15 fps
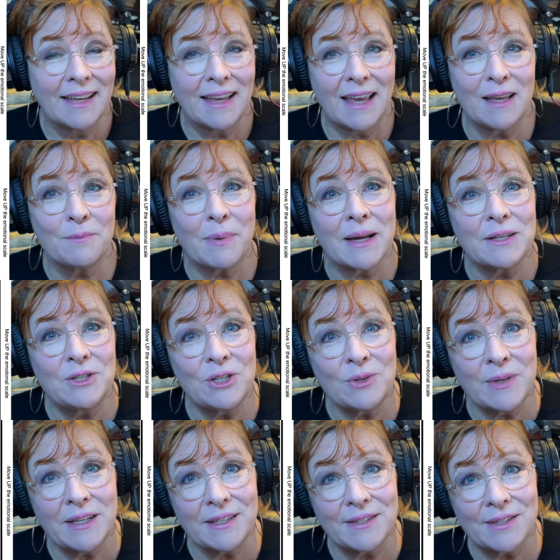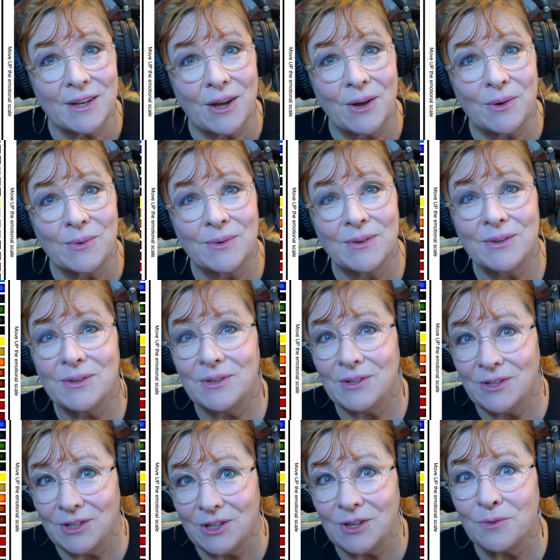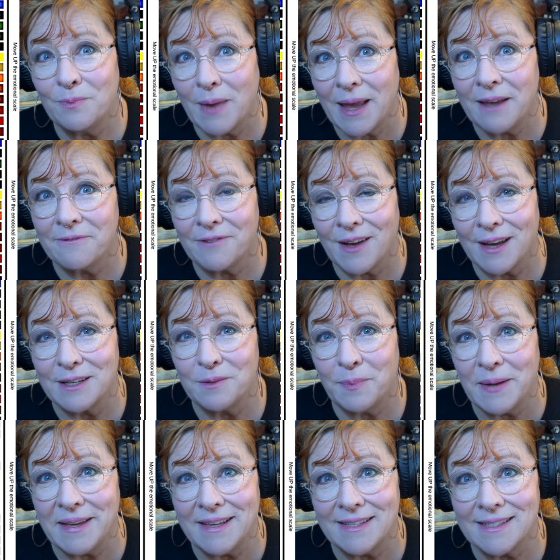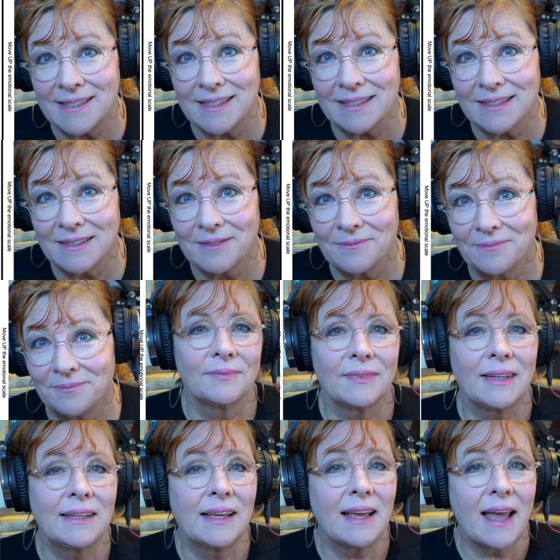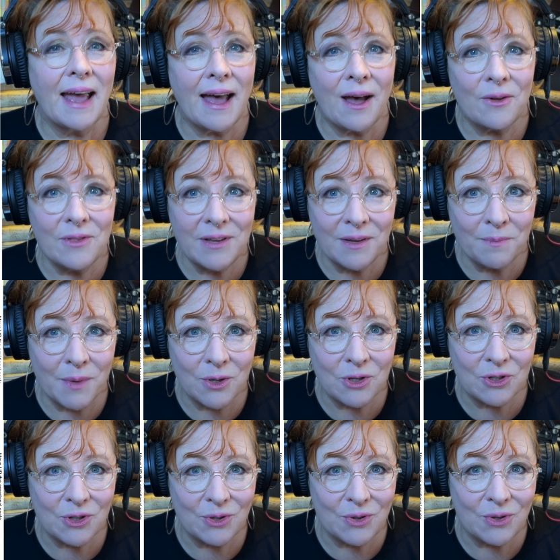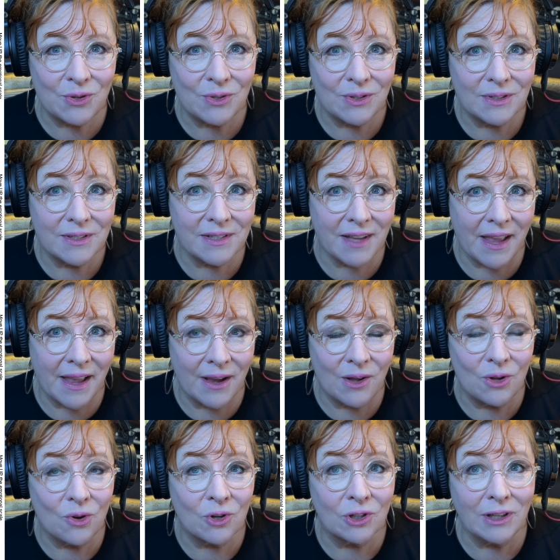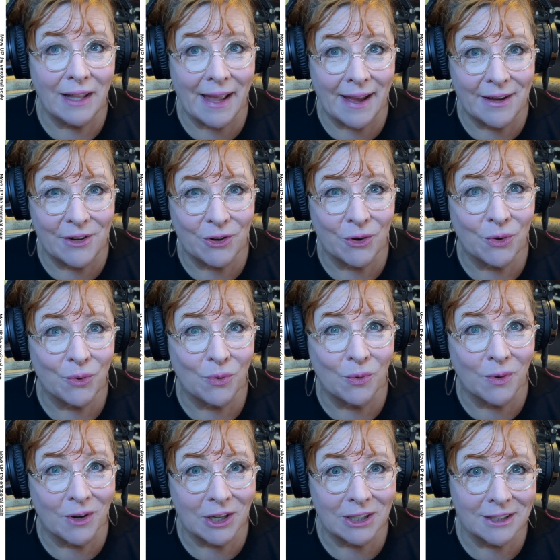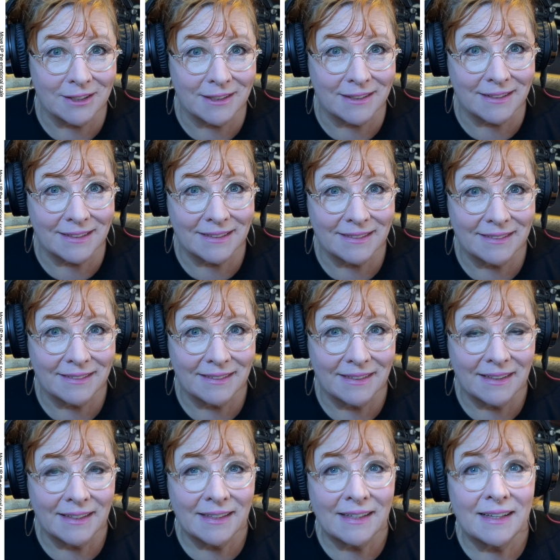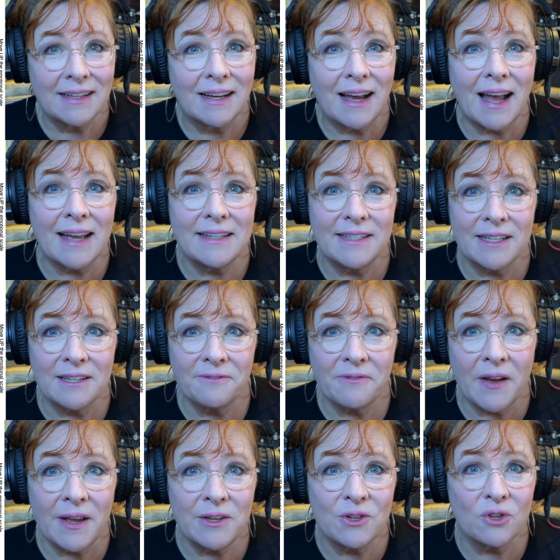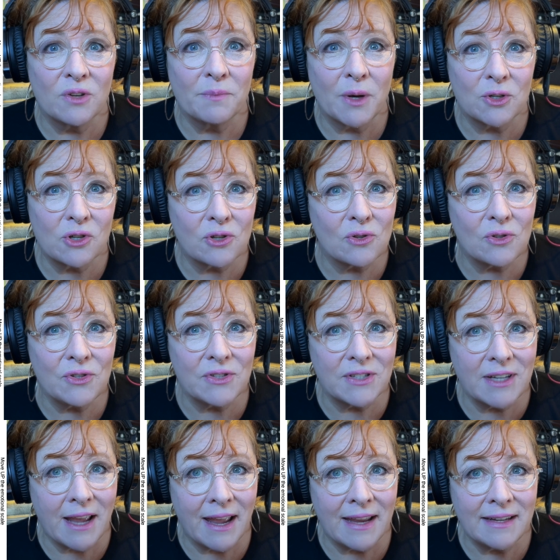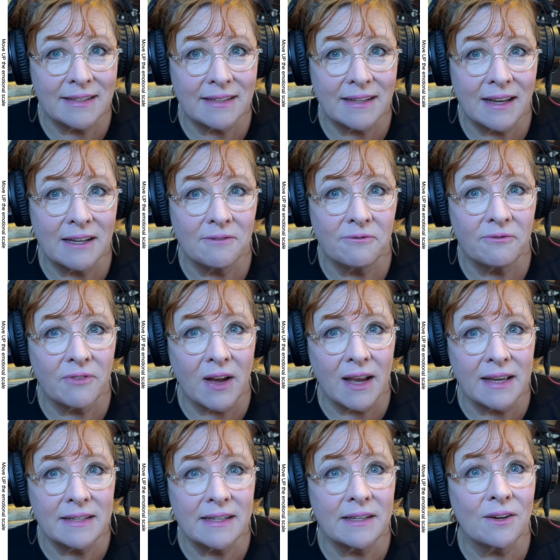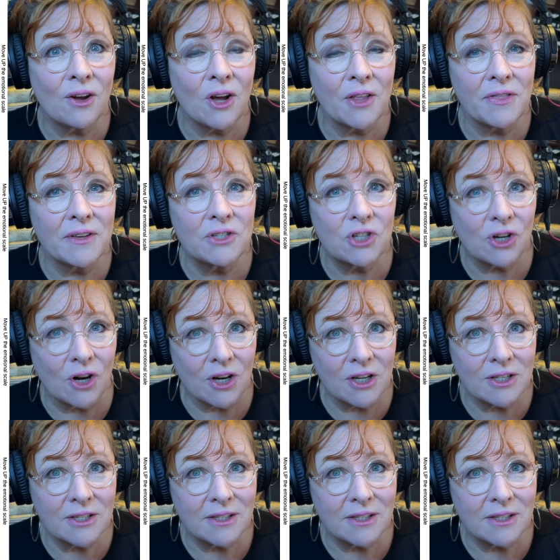And by doing so, you may find peace. How the emotional scale or ladder works. Identify your emotional state and find it on the chart.